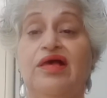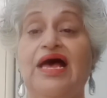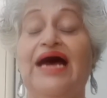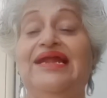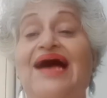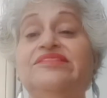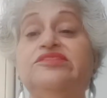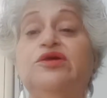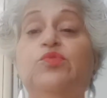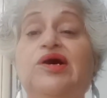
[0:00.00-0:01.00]
And at
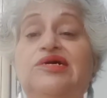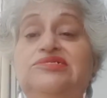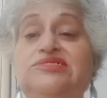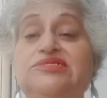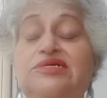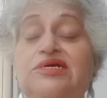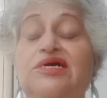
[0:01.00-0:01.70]
the words,